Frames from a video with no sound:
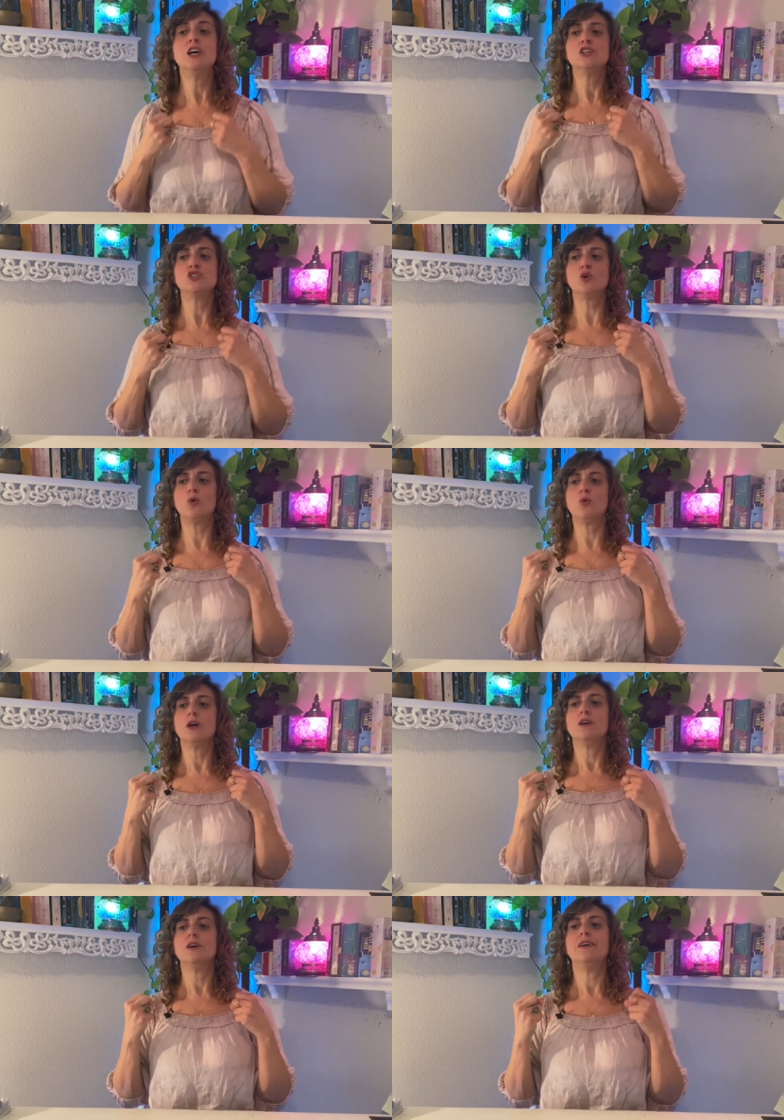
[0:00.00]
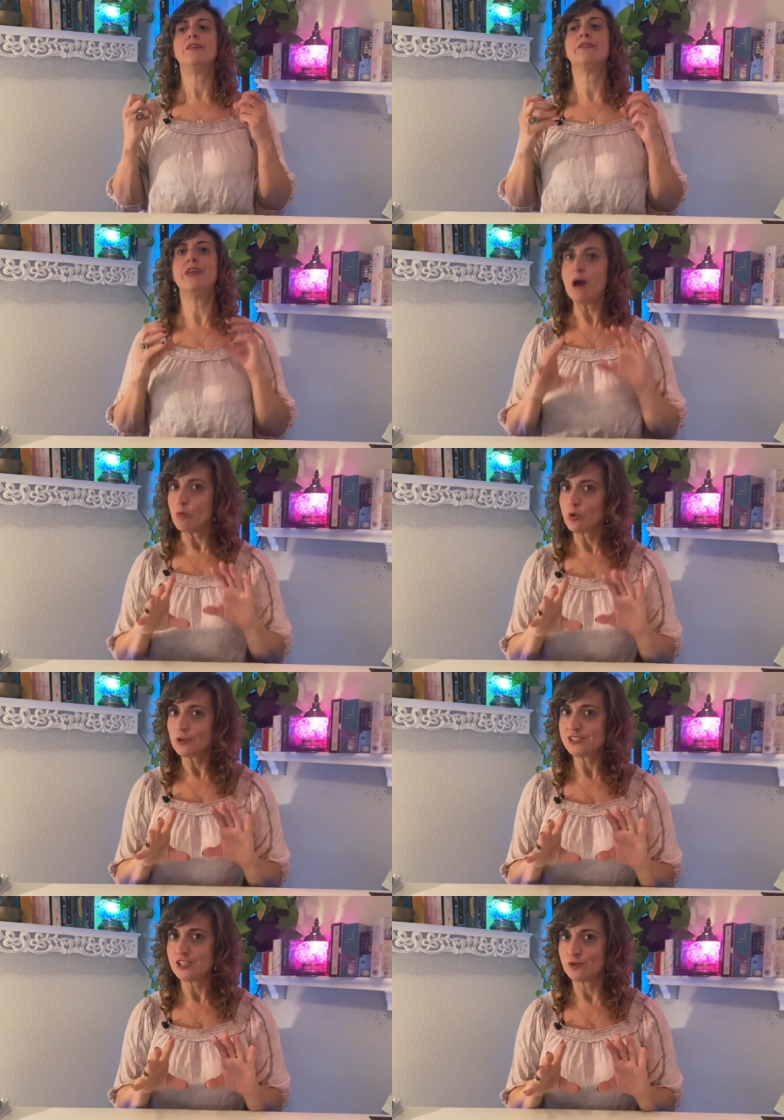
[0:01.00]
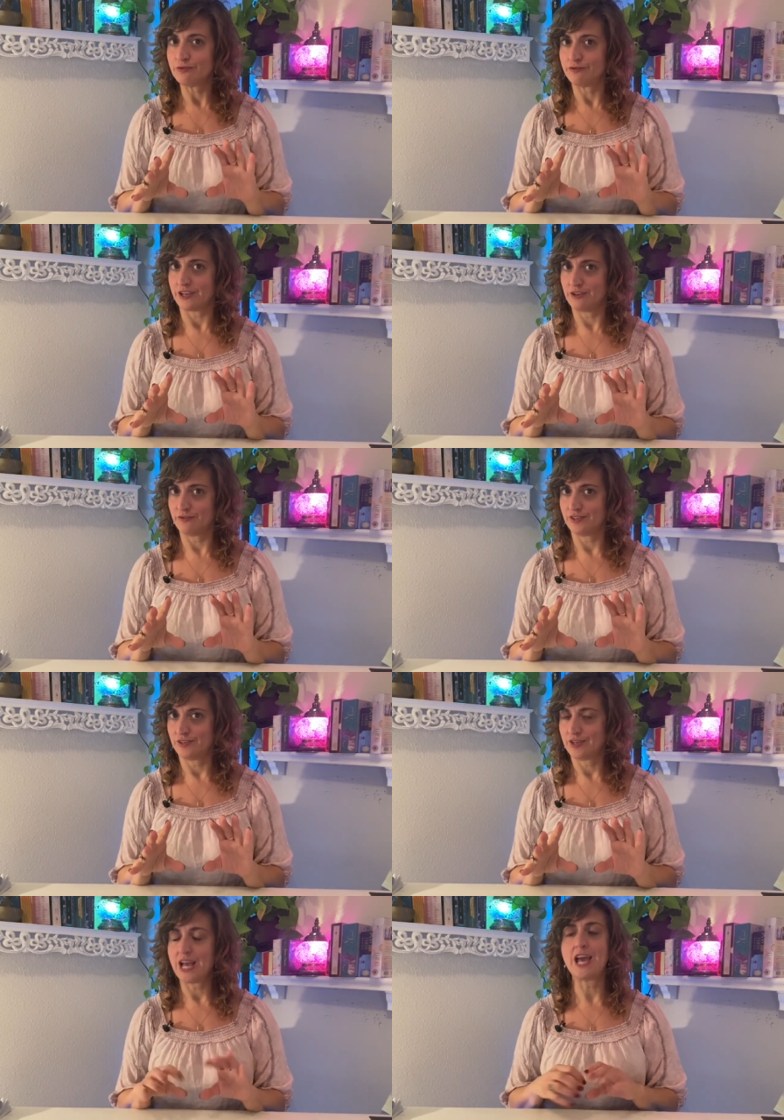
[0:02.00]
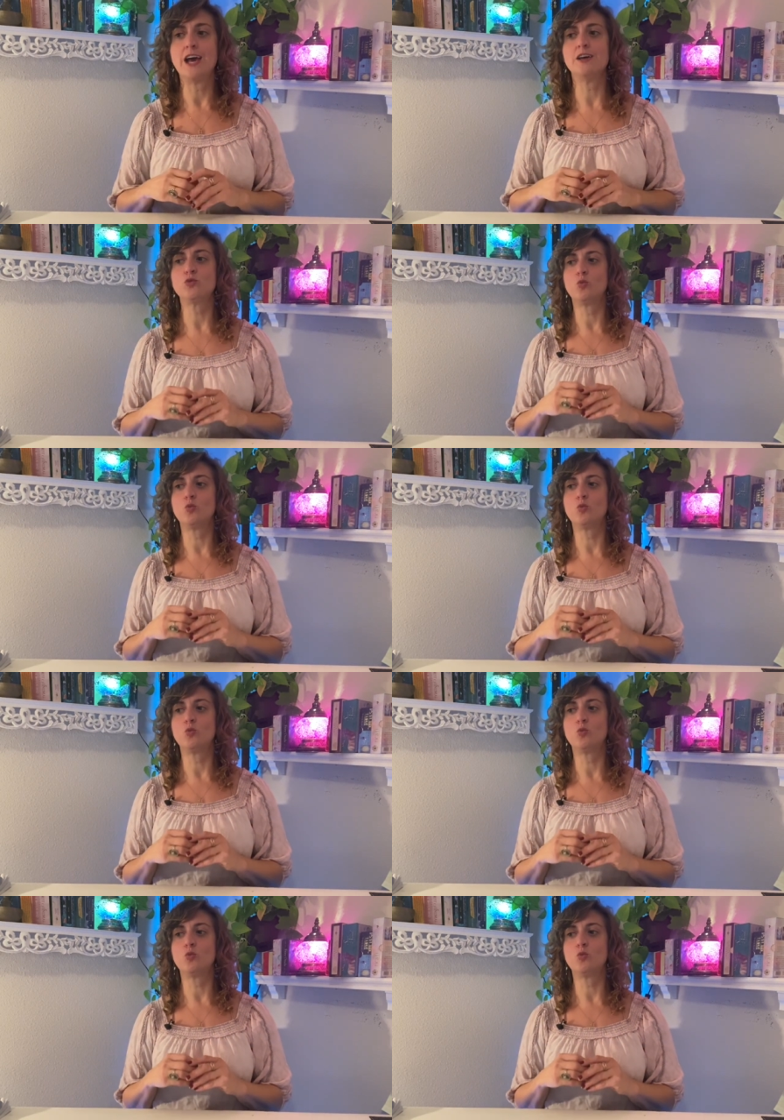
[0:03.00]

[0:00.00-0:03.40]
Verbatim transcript: So that works in your favor. And